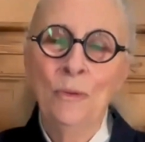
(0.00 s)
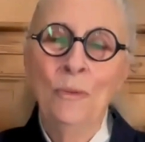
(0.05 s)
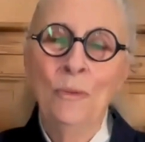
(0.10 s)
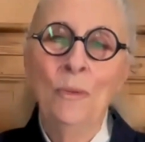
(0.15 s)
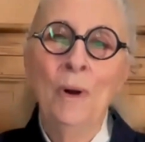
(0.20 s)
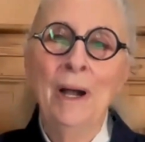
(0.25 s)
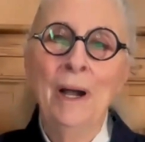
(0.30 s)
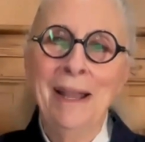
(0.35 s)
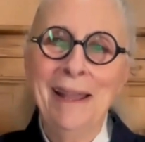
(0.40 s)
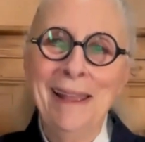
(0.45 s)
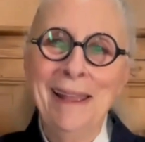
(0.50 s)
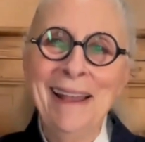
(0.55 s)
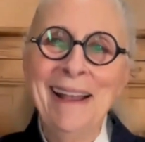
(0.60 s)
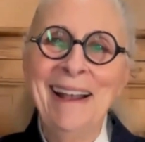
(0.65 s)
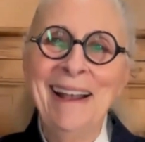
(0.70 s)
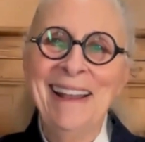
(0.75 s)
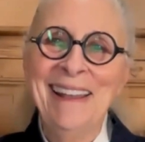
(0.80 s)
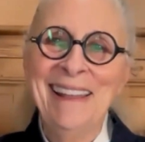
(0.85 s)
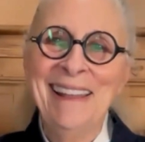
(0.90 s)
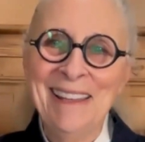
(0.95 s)
why
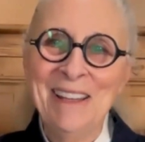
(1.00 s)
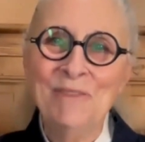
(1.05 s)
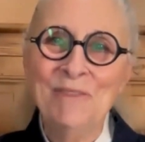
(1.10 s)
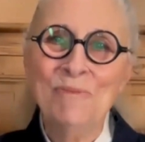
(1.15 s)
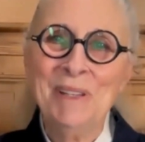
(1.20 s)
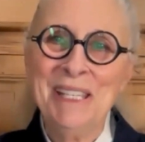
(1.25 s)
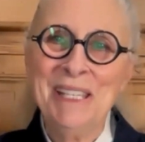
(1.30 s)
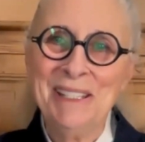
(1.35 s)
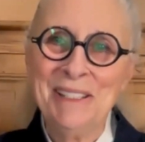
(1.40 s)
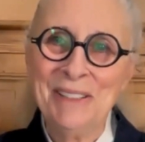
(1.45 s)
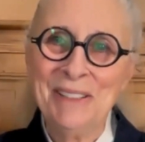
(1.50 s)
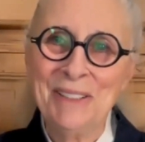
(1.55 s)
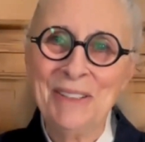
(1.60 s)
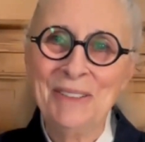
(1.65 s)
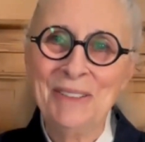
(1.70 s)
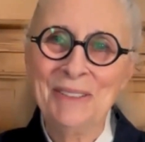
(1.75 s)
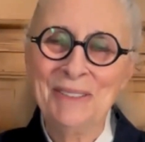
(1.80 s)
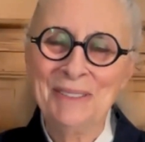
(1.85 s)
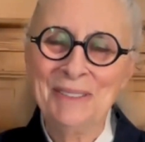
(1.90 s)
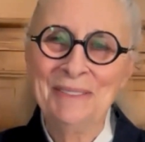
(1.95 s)
I am here
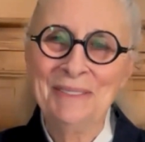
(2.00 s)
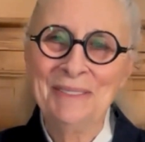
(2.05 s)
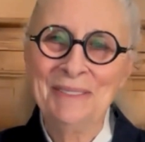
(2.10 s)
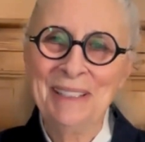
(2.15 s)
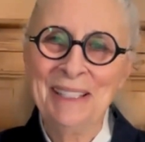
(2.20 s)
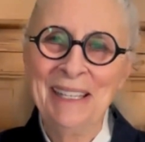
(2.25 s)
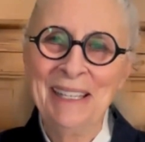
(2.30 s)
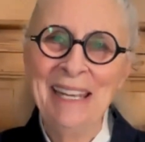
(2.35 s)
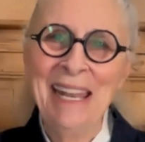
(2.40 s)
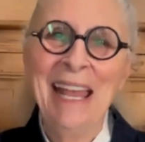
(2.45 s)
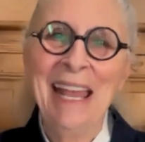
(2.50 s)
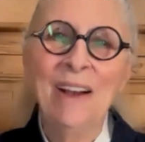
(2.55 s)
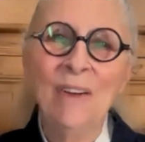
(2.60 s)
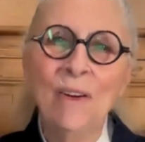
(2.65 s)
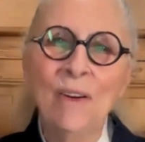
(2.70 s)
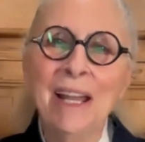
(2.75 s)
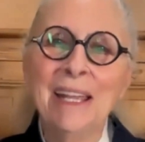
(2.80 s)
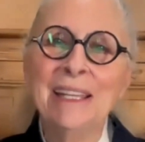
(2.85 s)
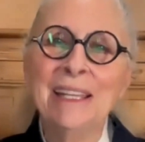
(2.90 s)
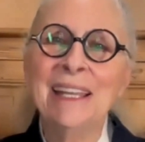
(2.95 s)
and how
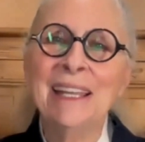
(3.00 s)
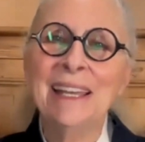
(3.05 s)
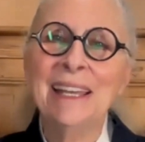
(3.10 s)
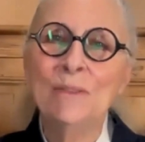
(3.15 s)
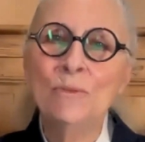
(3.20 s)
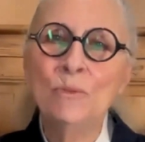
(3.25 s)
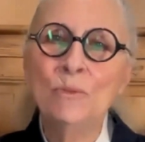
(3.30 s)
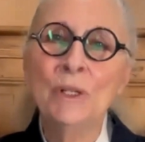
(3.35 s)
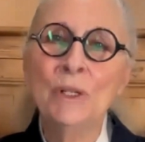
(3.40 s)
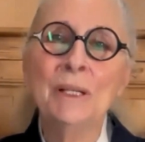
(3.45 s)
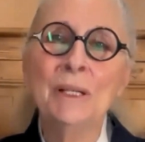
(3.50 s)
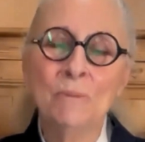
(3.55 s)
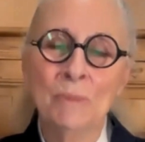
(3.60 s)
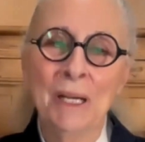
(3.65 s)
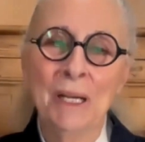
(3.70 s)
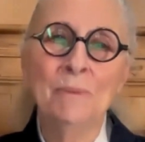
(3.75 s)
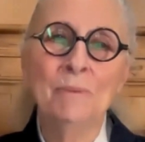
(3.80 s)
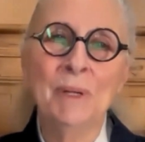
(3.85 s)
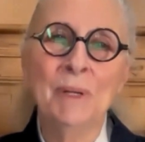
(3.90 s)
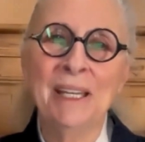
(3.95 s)
I can bring
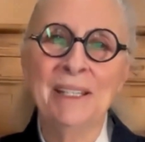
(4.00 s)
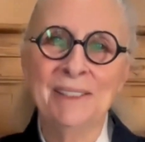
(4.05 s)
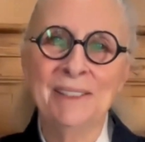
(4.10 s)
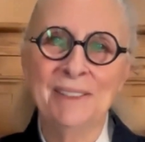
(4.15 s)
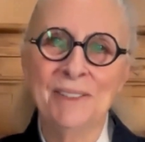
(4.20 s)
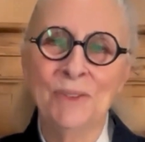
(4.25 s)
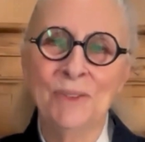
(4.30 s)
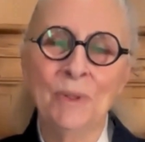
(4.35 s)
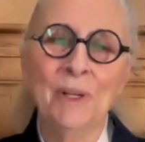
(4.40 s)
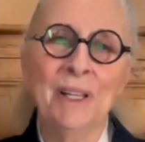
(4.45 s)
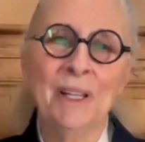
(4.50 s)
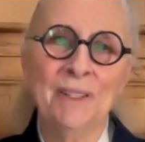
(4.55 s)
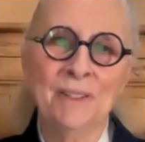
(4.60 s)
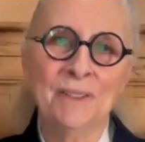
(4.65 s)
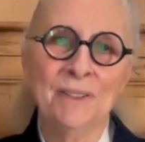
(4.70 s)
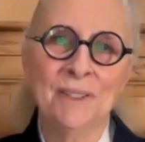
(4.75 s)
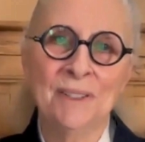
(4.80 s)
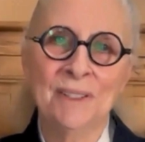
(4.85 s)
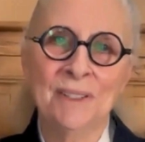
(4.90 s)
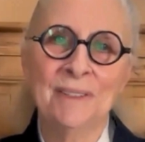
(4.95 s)
my best to
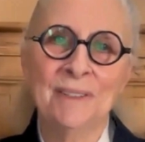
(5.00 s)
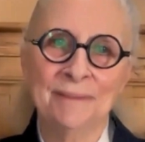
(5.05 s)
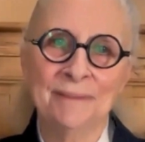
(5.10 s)
others.